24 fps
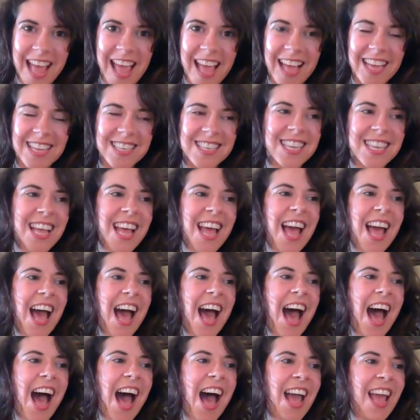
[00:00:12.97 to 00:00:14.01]
And
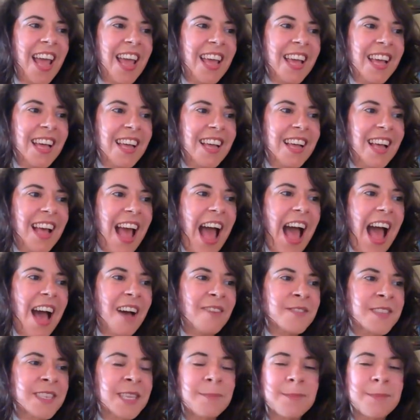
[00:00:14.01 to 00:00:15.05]
I
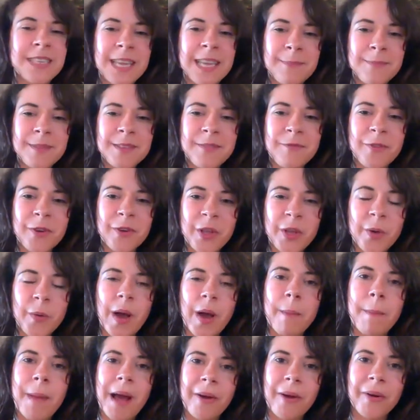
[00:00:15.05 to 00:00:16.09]
have some tips for you
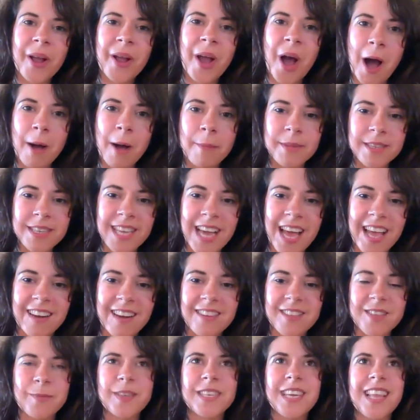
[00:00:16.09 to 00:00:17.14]
about comp
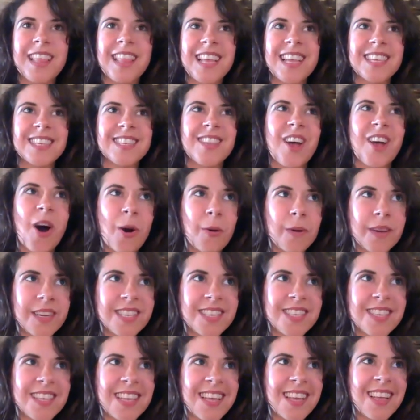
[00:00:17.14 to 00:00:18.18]
titles, which I think is
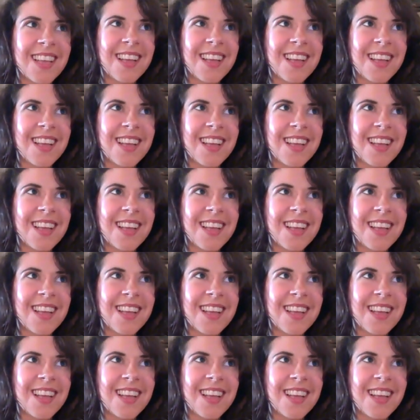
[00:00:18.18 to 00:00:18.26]
always